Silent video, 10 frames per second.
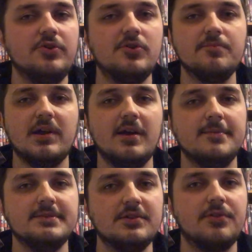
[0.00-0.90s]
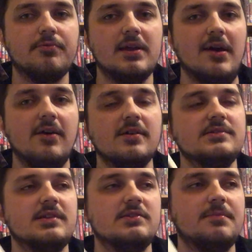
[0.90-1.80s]
You can break it up into 3
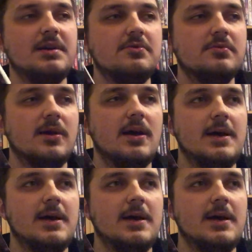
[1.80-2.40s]
arcs. There's about